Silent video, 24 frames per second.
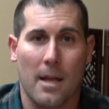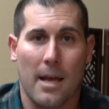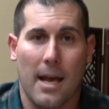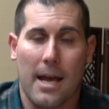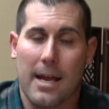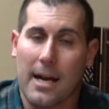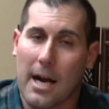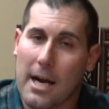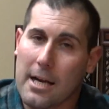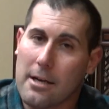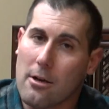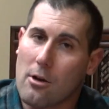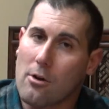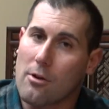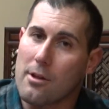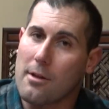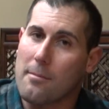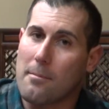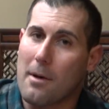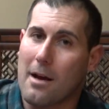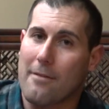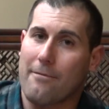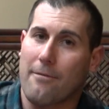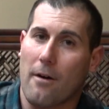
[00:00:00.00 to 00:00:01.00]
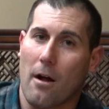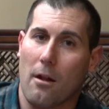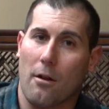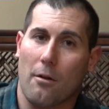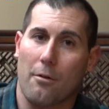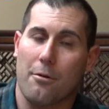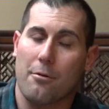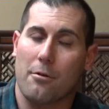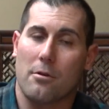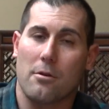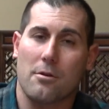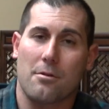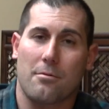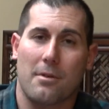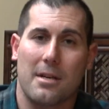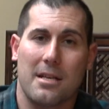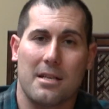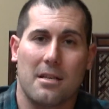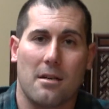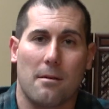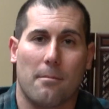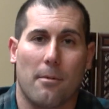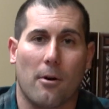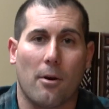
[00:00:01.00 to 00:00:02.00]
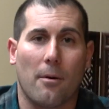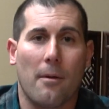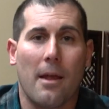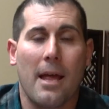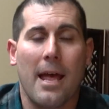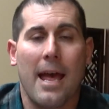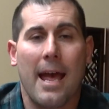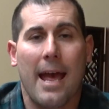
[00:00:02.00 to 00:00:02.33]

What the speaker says: And I know that my follow-through is reasonable.